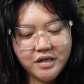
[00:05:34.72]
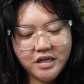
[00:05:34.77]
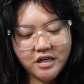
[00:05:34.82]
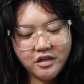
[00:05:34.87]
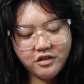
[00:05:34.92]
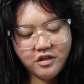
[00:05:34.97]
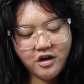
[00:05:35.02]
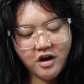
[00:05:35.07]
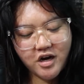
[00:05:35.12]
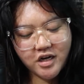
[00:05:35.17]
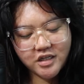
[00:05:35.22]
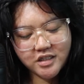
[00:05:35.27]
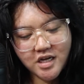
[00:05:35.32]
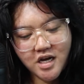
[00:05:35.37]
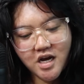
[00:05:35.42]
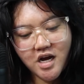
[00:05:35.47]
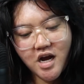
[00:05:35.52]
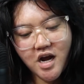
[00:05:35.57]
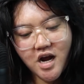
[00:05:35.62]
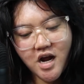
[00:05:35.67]

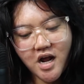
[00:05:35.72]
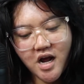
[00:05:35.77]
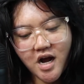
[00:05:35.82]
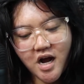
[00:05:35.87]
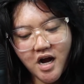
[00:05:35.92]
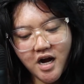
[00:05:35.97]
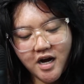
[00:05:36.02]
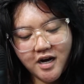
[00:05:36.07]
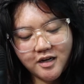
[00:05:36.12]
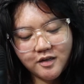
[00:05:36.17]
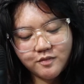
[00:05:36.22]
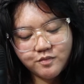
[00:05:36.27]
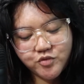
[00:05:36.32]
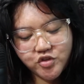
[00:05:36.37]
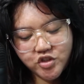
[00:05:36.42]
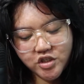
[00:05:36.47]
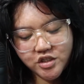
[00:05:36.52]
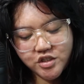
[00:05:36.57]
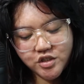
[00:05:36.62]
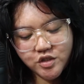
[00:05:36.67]
readathon,
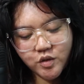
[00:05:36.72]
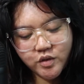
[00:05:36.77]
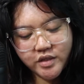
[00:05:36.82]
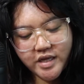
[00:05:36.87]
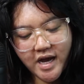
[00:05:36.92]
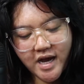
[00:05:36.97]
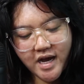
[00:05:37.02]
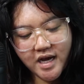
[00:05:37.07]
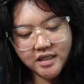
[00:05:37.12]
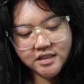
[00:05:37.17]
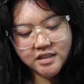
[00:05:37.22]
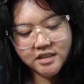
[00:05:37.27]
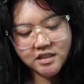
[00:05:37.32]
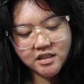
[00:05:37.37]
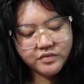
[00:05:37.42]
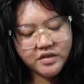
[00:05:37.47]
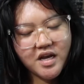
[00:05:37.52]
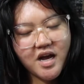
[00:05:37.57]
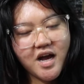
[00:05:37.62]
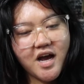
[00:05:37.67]
just so that
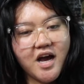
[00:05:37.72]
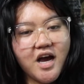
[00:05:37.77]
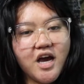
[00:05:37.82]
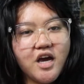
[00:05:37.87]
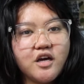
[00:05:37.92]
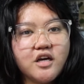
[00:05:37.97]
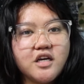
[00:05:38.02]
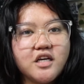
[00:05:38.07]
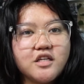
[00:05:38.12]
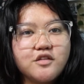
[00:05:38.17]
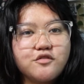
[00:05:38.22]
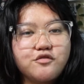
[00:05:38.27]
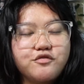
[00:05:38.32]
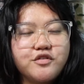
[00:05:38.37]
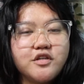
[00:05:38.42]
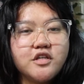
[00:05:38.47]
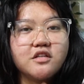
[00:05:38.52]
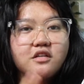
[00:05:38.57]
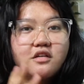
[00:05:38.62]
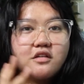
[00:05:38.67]
I can
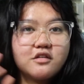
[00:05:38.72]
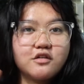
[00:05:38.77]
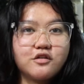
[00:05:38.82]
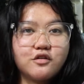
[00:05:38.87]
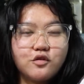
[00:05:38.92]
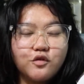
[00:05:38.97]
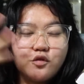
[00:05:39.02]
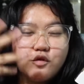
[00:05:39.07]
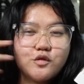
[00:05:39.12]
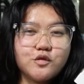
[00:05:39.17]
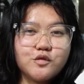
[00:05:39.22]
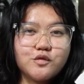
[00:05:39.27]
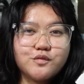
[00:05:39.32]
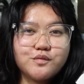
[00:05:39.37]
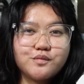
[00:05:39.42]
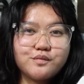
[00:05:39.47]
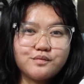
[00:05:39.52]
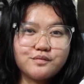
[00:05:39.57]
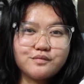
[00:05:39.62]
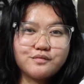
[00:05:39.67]
feel a little,
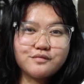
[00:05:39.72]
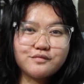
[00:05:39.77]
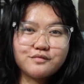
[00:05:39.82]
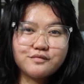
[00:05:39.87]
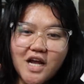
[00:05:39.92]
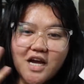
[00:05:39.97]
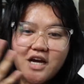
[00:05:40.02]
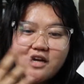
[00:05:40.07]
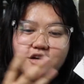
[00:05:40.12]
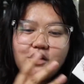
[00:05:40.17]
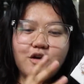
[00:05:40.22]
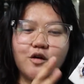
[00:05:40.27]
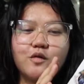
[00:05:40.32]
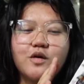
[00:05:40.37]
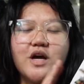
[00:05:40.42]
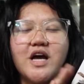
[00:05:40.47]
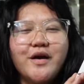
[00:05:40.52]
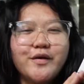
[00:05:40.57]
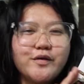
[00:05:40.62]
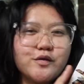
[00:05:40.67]
I don't know.
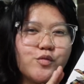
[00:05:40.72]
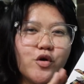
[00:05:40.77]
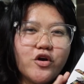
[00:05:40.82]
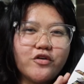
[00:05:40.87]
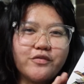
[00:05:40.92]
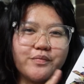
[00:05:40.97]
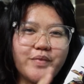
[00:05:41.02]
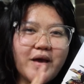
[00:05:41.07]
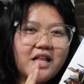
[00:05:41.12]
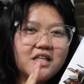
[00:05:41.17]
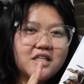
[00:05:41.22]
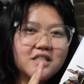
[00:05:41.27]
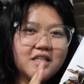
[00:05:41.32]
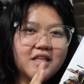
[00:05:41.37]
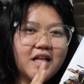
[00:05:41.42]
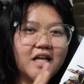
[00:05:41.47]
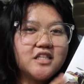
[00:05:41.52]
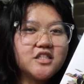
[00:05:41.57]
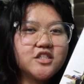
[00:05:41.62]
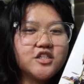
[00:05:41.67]
It's more of a palate
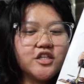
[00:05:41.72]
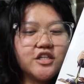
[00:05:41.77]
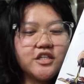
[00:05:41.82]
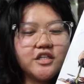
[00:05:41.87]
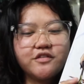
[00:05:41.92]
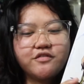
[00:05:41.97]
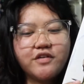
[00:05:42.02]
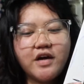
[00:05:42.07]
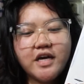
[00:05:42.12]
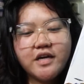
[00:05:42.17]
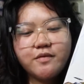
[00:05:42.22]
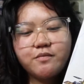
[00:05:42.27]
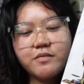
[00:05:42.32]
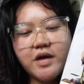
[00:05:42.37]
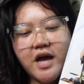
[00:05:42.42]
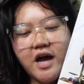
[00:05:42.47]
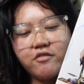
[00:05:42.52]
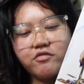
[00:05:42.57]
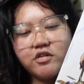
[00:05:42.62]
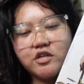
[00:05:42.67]
cleanser if I'm
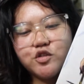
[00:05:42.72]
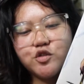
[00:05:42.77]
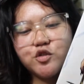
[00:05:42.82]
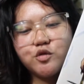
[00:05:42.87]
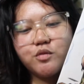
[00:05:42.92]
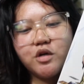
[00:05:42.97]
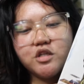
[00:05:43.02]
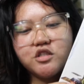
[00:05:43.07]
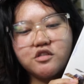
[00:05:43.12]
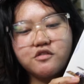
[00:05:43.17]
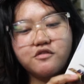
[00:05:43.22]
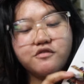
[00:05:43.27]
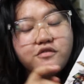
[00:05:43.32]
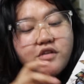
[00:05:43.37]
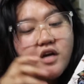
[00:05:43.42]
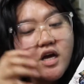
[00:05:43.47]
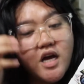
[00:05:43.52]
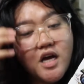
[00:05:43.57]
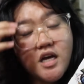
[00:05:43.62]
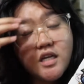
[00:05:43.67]
having too much of
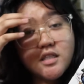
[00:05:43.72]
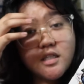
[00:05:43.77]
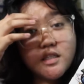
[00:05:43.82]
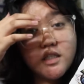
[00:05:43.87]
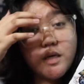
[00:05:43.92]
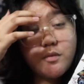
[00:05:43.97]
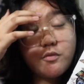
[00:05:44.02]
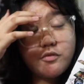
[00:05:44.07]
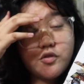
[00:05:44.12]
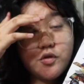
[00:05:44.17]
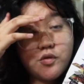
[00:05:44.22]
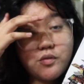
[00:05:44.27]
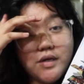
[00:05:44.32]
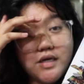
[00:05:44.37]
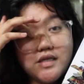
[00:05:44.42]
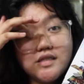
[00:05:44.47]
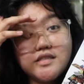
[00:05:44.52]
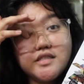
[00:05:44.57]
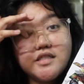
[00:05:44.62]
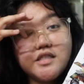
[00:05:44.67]
the Name of the
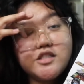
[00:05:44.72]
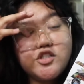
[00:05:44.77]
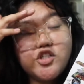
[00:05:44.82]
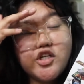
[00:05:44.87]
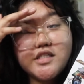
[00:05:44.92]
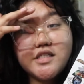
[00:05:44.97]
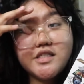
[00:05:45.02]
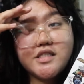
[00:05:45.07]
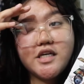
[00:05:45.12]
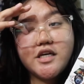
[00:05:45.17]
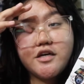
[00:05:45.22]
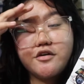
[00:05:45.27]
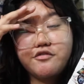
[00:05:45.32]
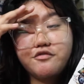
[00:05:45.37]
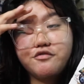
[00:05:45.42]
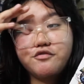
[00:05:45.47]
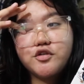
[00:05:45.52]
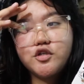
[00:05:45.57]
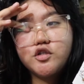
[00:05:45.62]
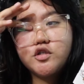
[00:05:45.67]
Wind. Just
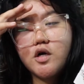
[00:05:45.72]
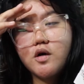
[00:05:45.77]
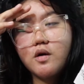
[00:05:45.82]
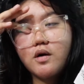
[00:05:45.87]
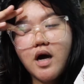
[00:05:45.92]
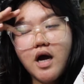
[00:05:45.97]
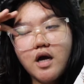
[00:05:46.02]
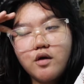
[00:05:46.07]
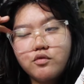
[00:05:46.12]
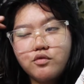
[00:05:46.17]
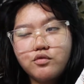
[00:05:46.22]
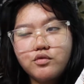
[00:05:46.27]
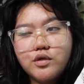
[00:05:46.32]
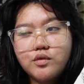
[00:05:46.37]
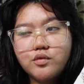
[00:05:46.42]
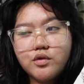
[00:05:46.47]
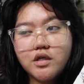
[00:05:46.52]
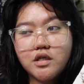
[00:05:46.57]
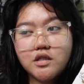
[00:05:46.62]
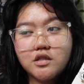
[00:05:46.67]
if, we
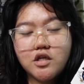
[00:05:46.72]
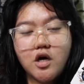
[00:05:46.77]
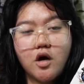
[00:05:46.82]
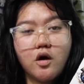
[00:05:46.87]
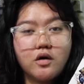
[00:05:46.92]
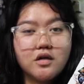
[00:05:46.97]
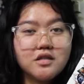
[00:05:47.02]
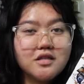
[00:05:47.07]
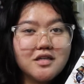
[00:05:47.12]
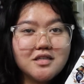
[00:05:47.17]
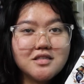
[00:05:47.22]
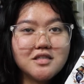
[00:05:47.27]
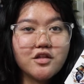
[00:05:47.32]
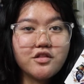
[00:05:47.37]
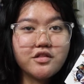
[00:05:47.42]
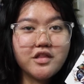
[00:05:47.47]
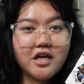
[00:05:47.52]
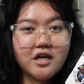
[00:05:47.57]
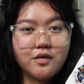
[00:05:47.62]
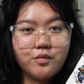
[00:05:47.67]
wouldn't know. It is a
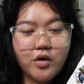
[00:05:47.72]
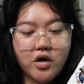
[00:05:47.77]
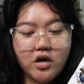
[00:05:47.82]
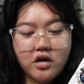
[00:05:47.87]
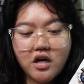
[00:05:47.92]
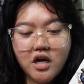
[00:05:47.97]
thick book.